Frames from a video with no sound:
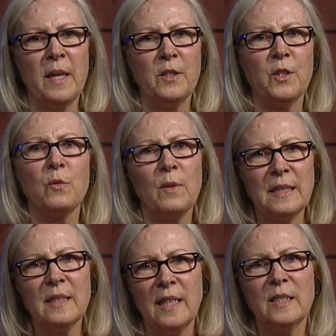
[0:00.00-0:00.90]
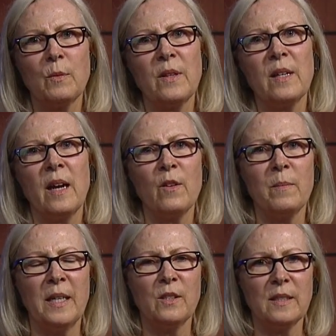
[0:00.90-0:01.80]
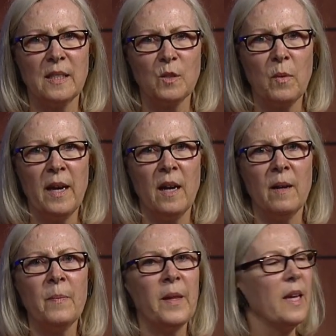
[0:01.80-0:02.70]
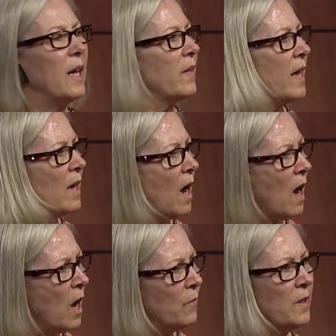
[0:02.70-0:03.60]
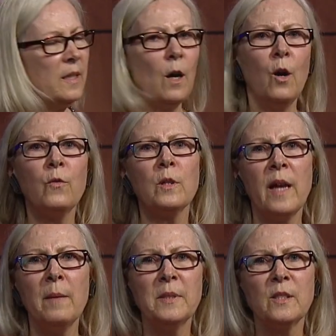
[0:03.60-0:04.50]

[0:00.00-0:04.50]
major resonates with the other majors as well they often overlap in